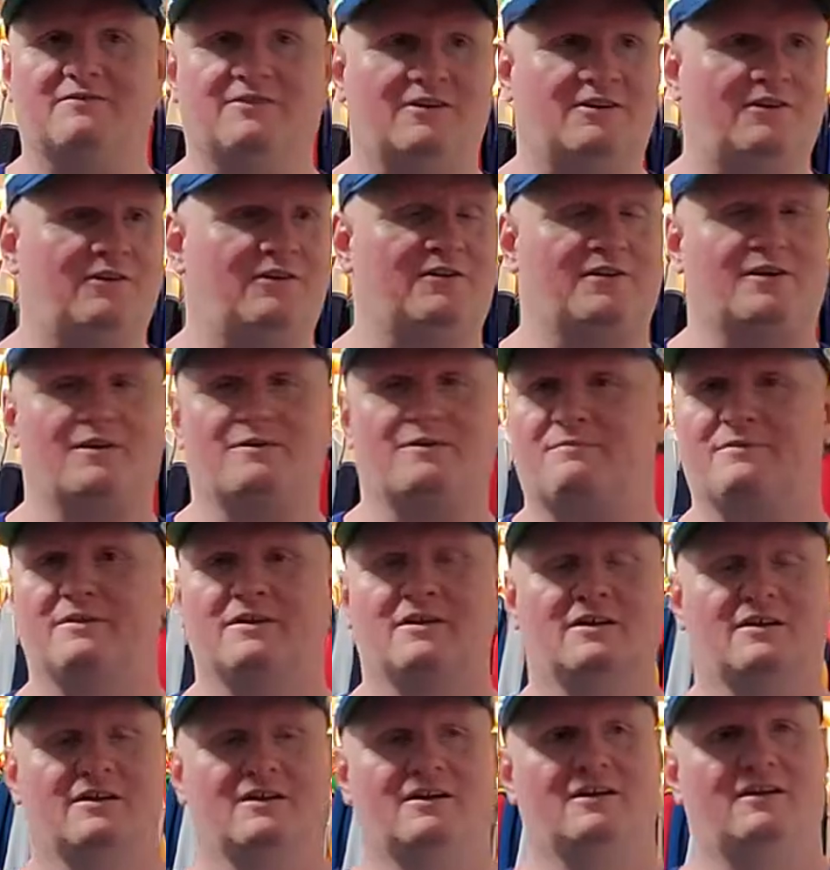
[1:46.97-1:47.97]
You know they're
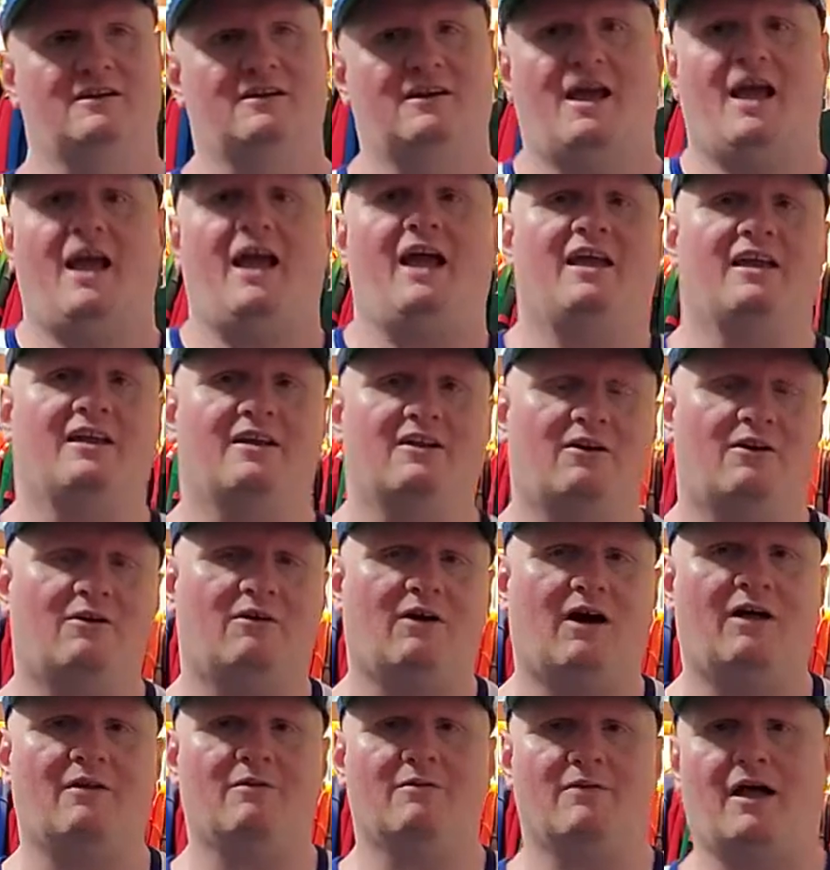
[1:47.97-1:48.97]
hey you know
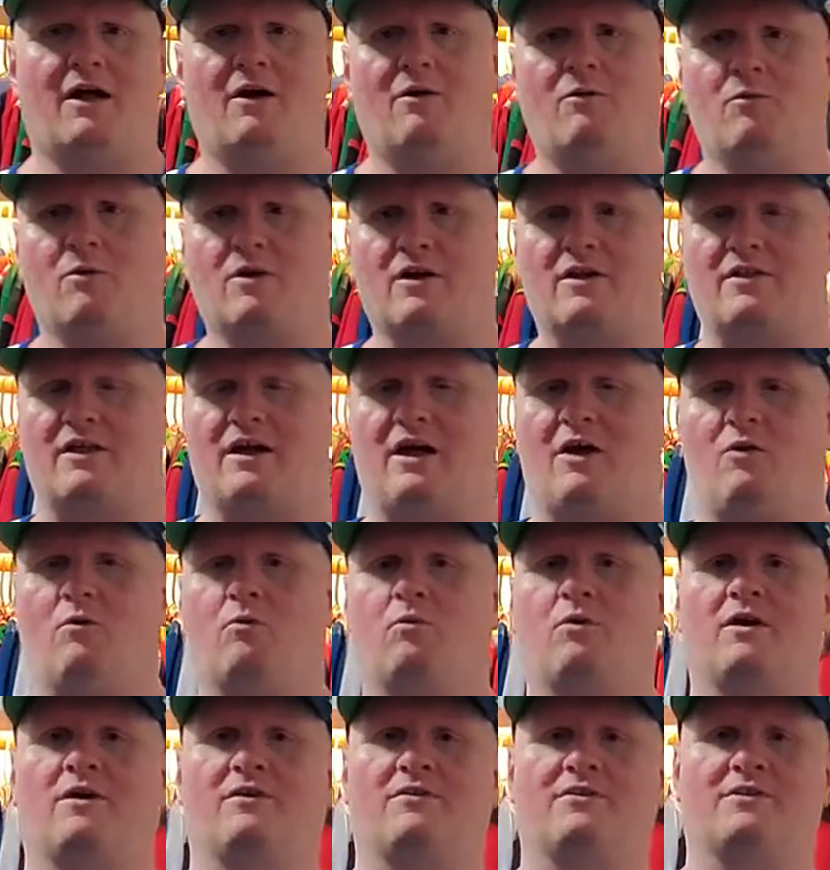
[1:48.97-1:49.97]
I'll I'll wear I'll
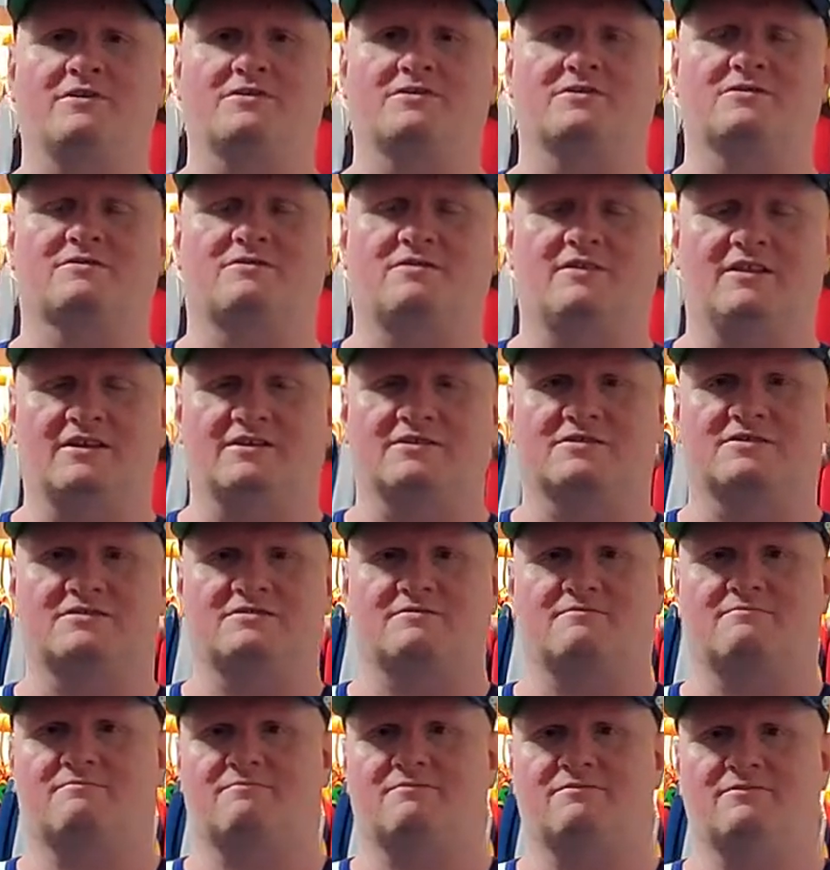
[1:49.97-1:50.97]
wear this
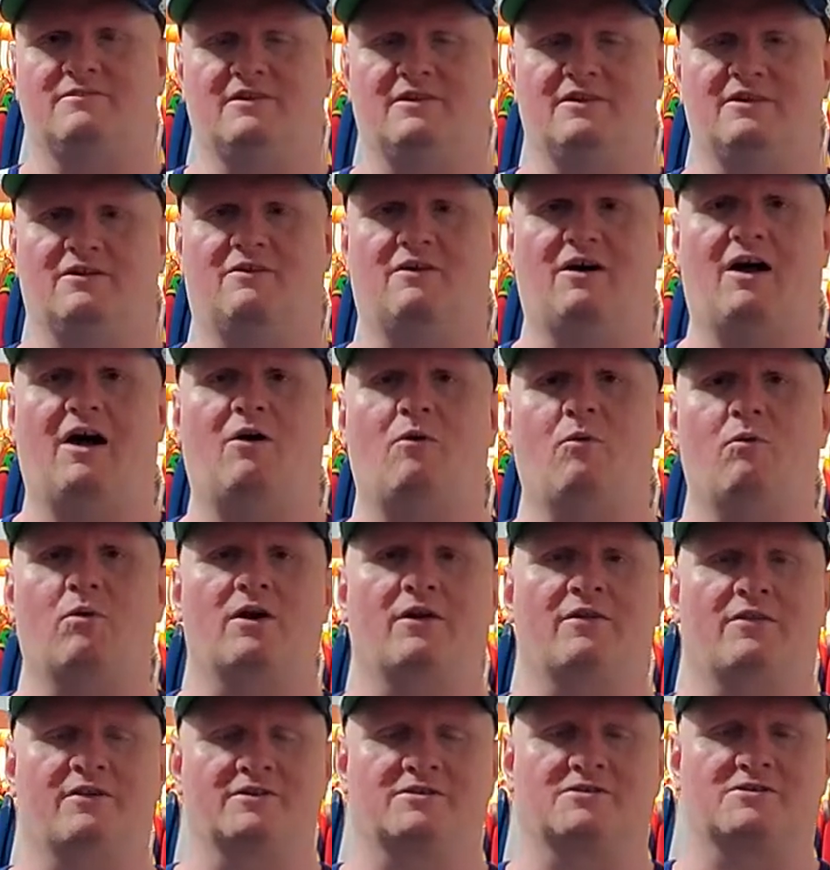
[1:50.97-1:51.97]
this you know I'll
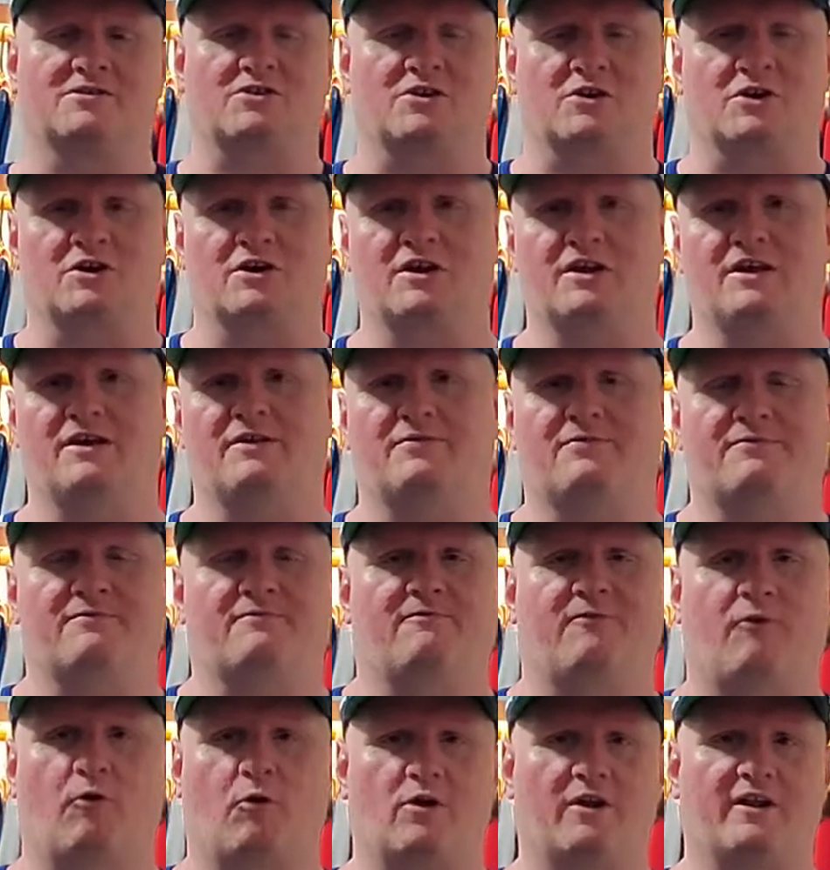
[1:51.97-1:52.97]
wear this 30
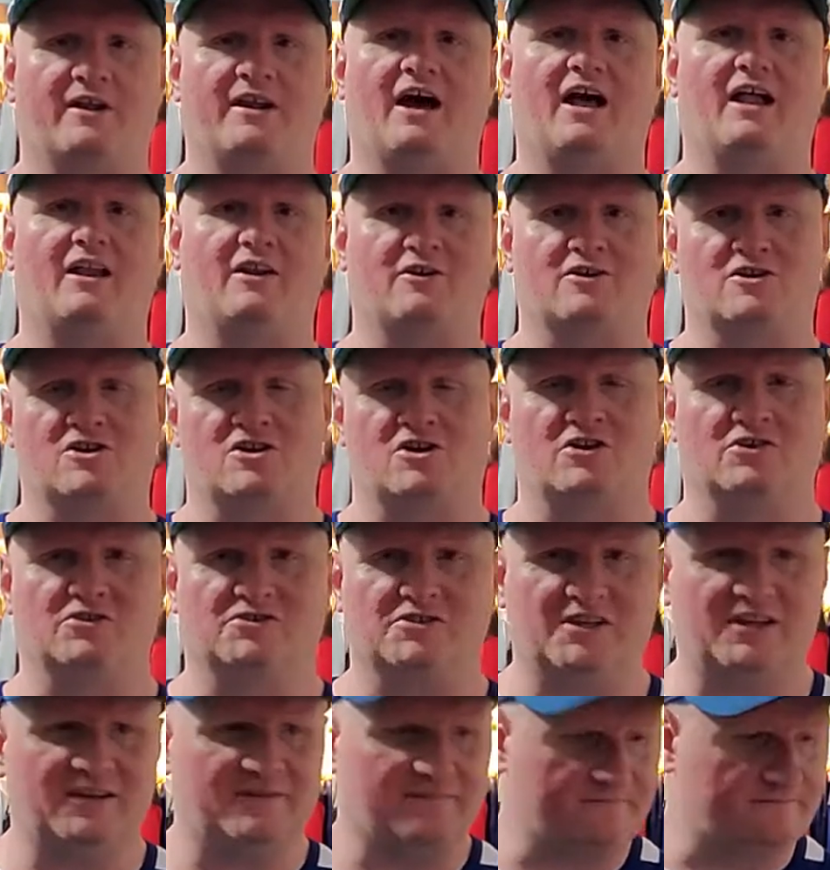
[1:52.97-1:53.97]
40 dollar
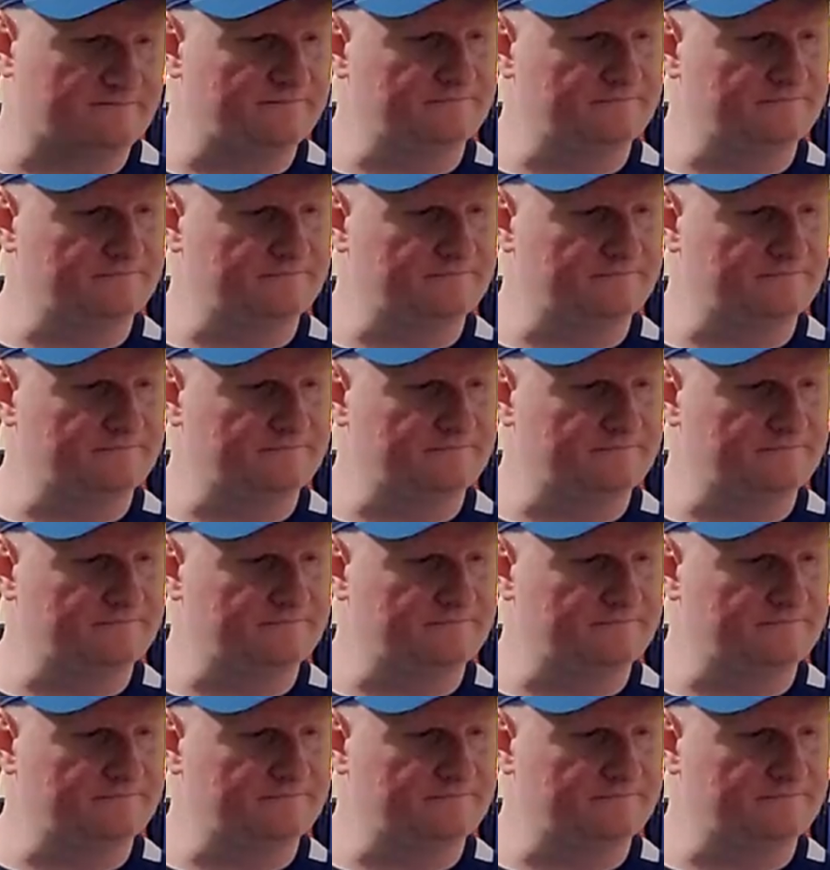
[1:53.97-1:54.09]
jersey.